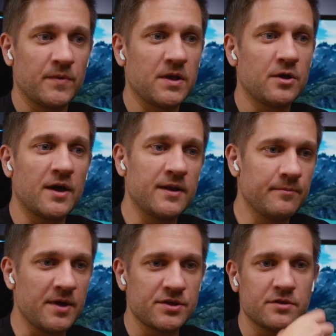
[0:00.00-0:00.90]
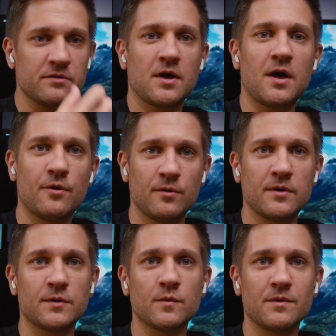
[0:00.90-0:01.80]
you can imagine how
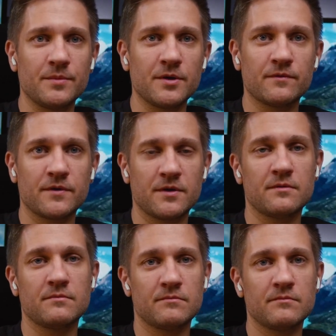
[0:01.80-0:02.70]
it will be on the